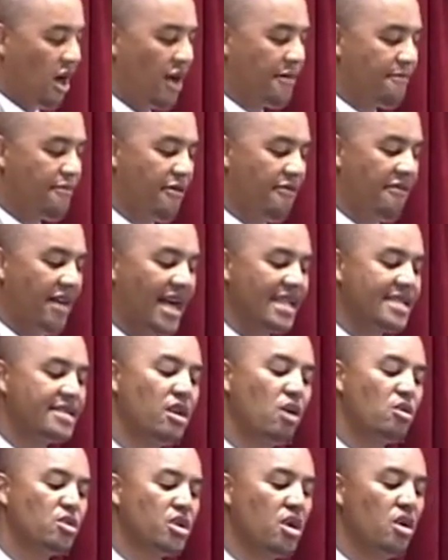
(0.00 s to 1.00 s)
provides
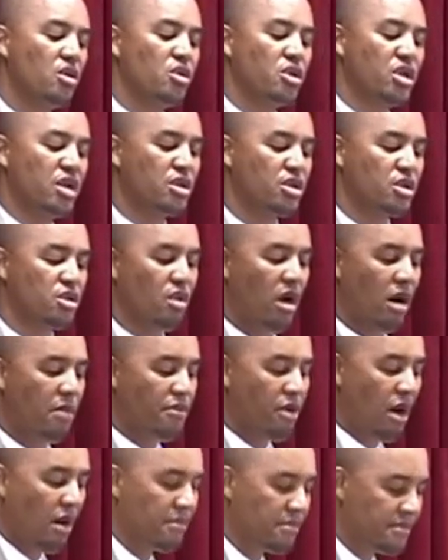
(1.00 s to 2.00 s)
no solution to our
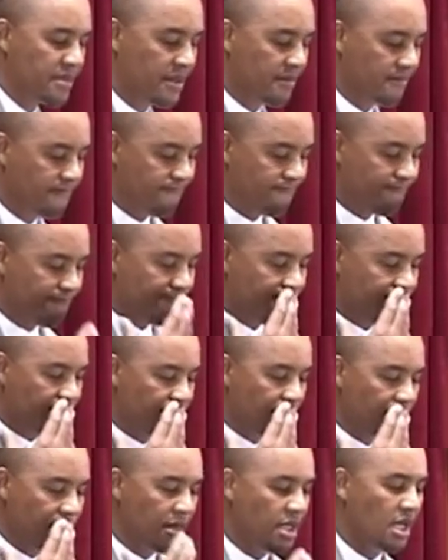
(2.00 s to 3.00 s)
problems
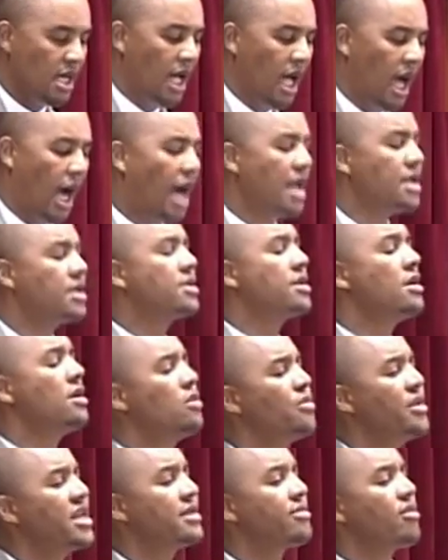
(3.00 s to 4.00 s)
until
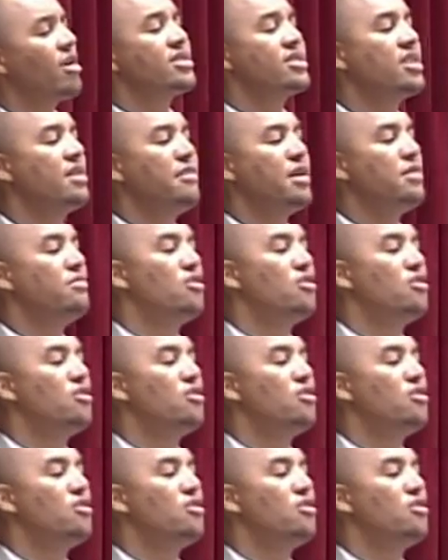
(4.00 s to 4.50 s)
we trust him and